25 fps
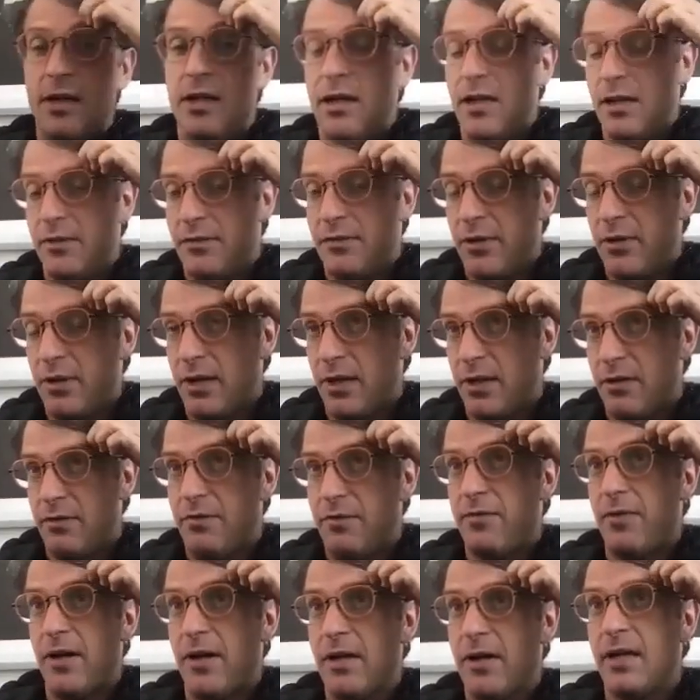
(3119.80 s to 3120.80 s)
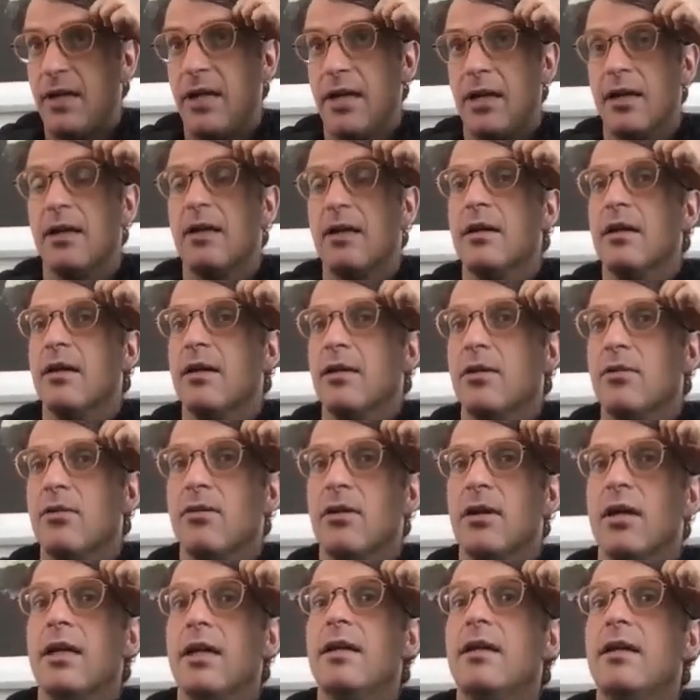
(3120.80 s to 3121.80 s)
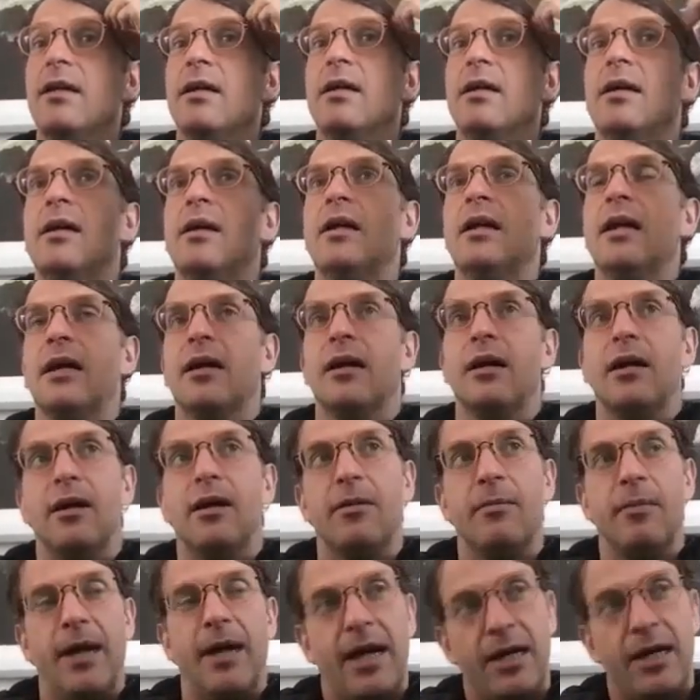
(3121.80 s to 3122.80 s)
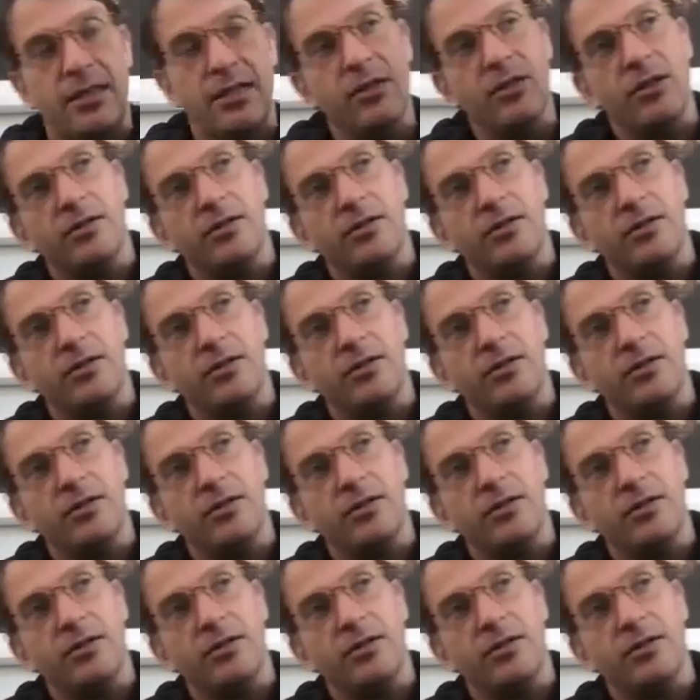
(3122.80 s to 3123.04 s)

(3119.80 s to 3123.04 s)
And if you look at the funding, right, um, I actually